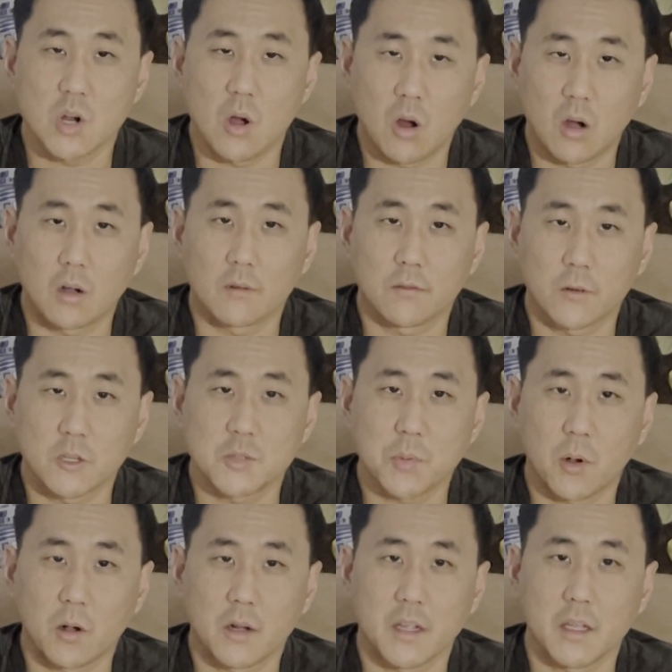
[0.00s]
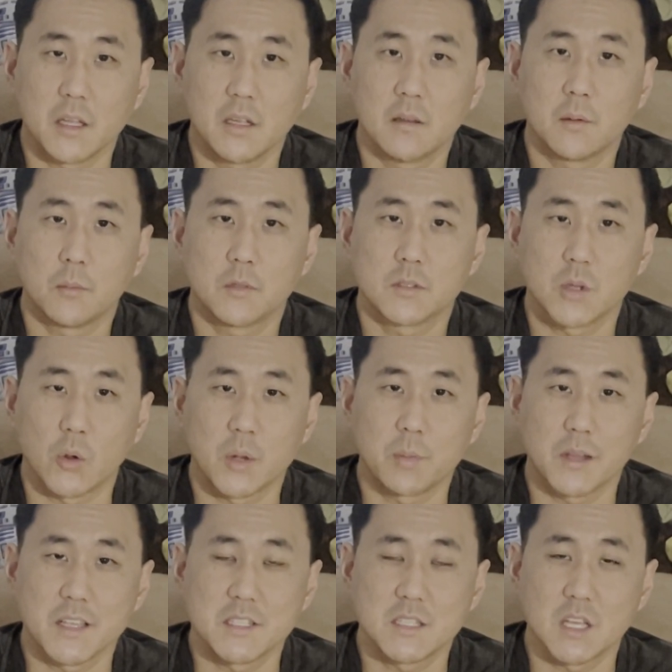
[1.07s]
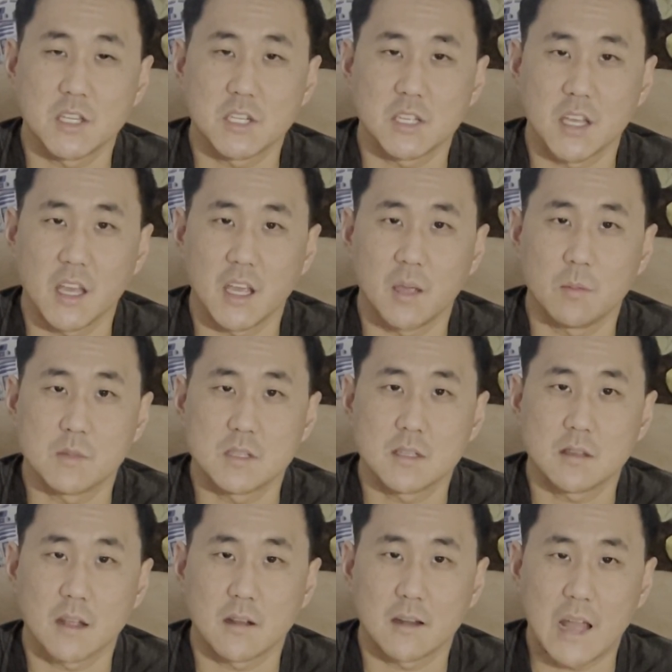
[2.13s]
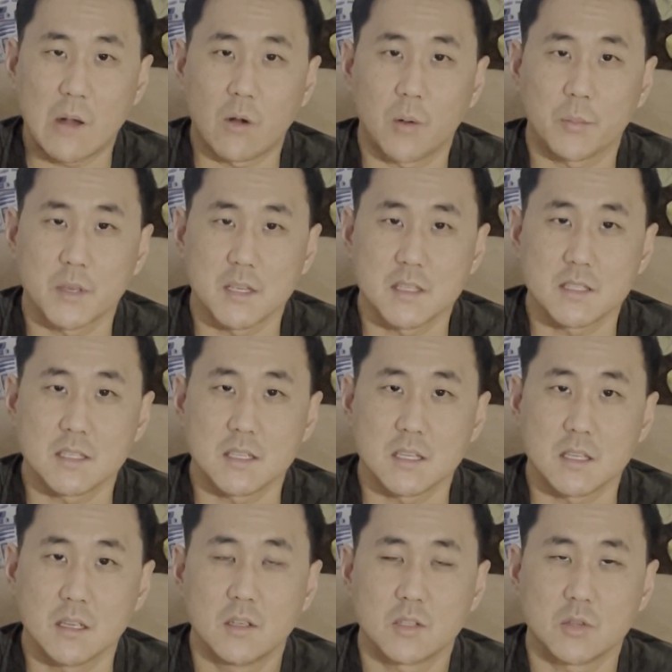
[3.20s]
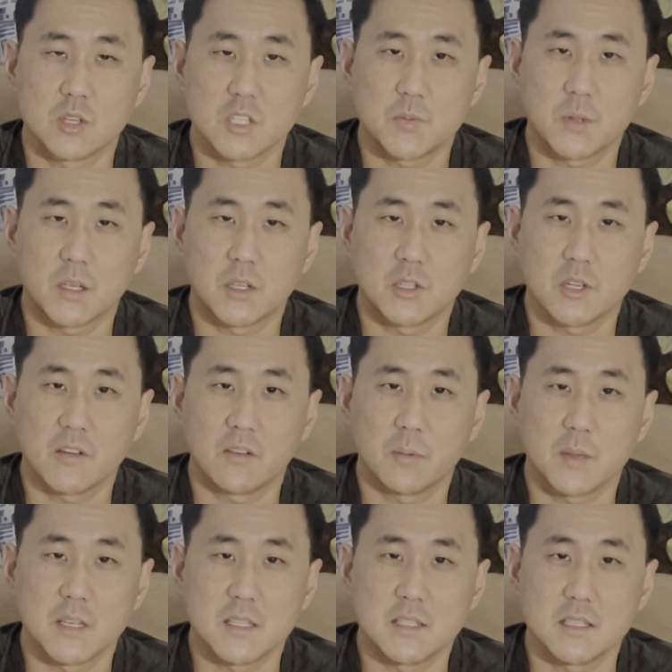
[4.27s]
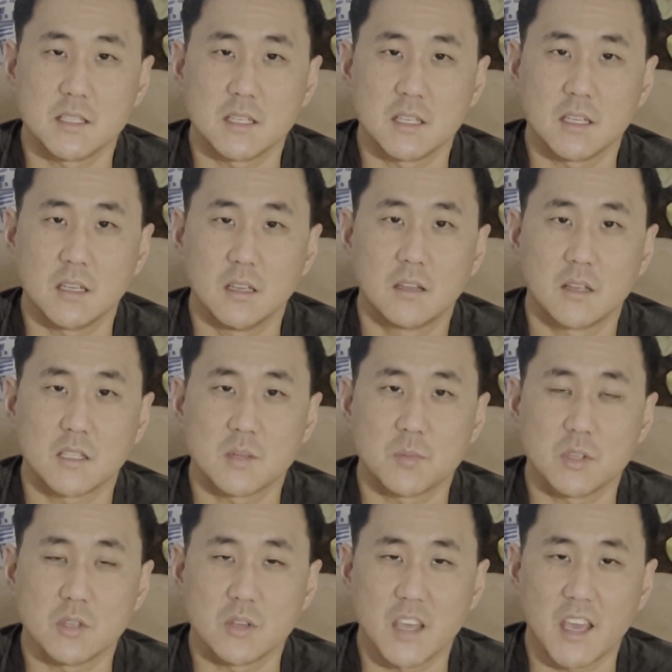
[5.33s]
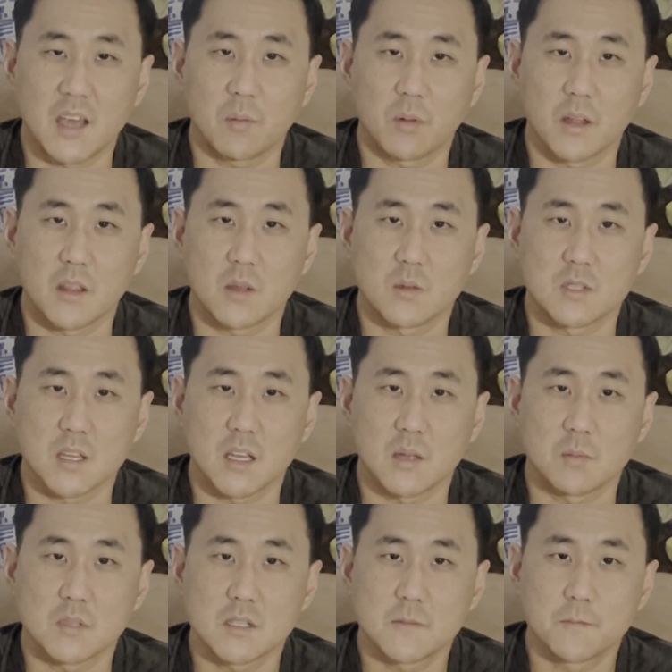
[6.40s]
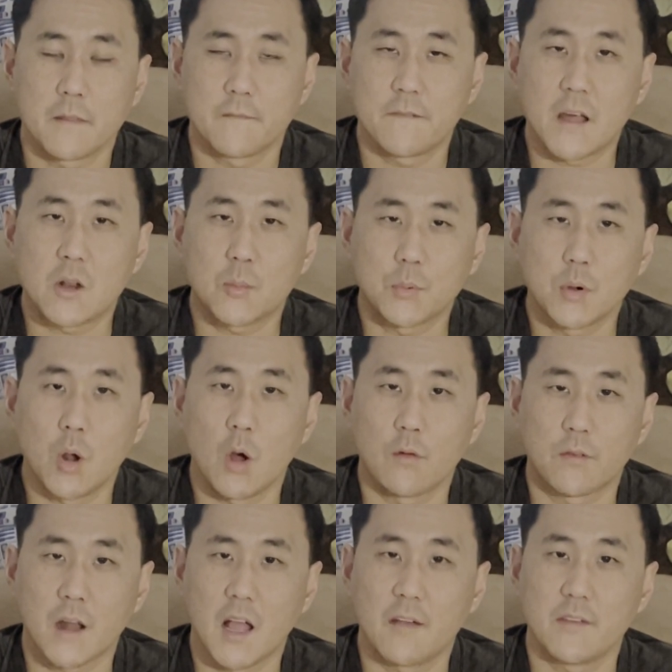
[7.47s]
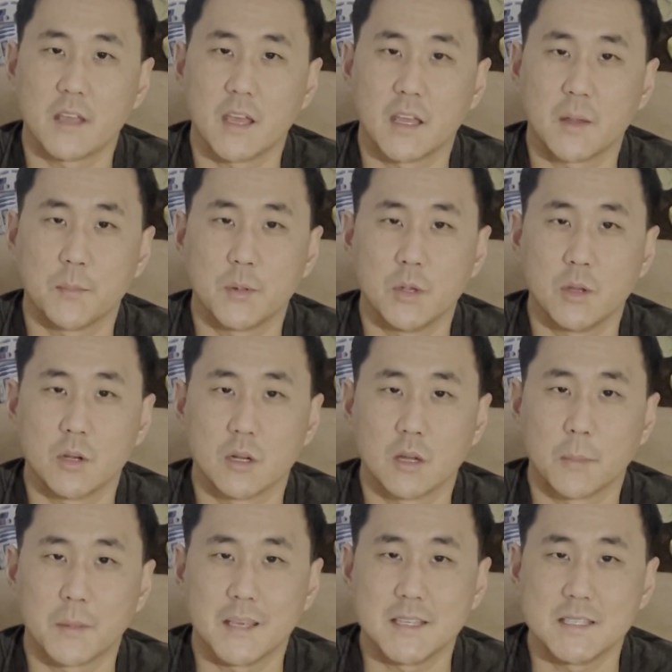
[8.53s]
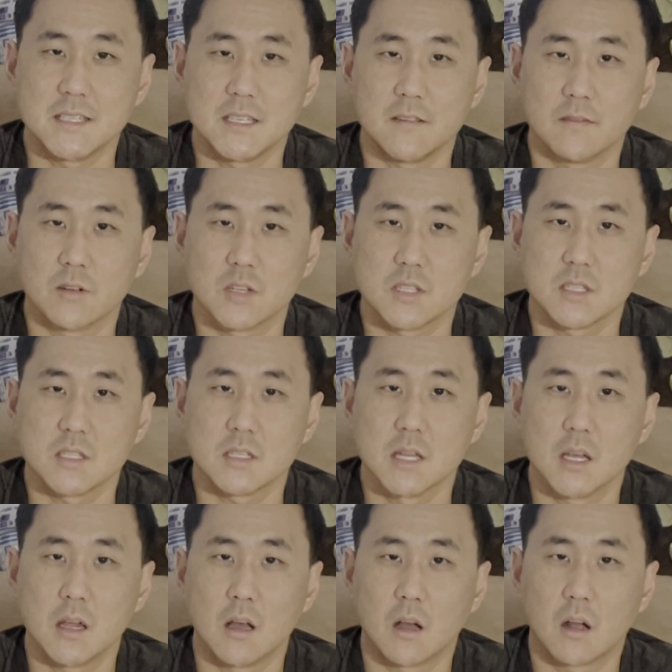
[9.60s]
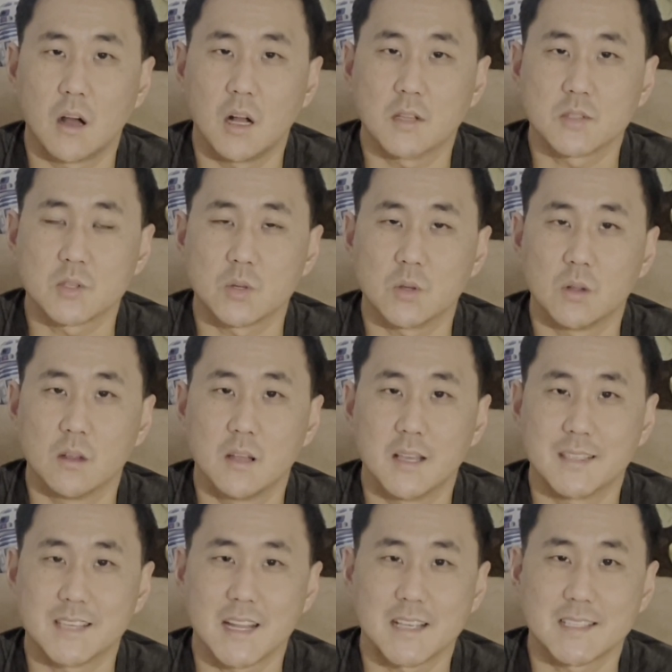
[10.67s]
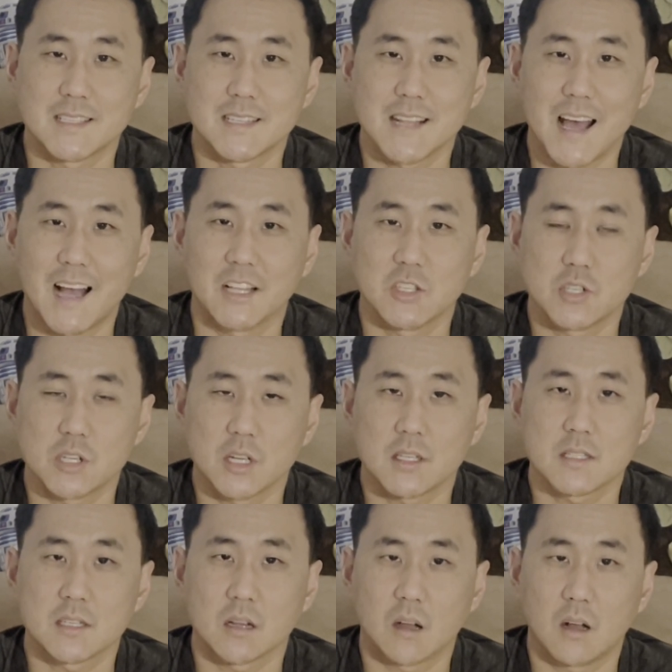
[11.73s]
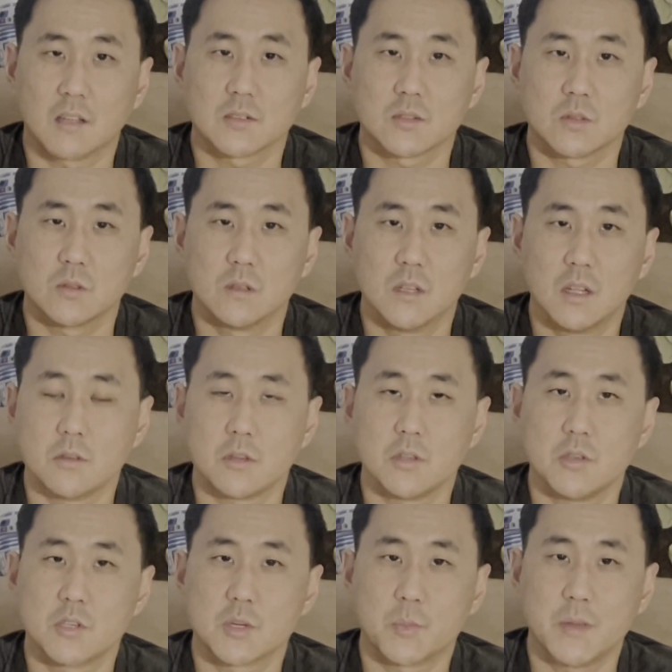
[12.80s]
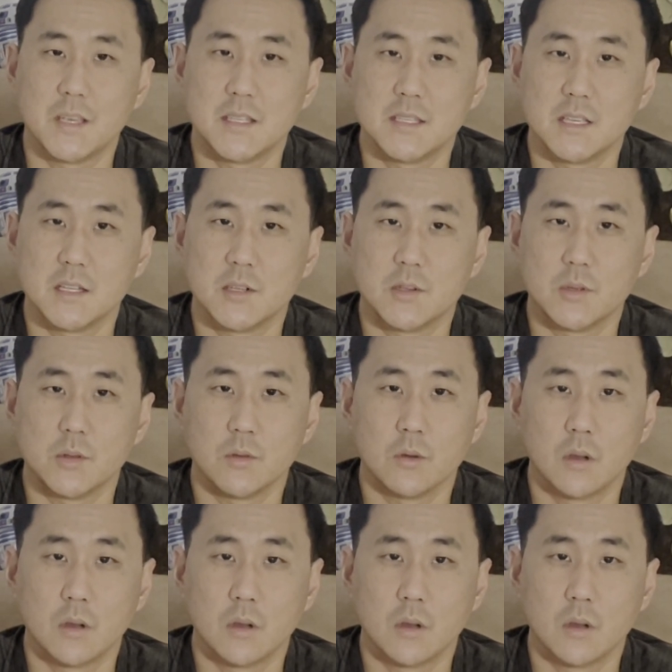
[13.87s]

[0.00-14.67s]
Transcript: are first-party Sony PlayStation games that are now on PC. So just because you have a PC doesn't mean you can't play those games. The final pro for having a computer, a PC versus a console, is that it is not just a console. You can use your PC to do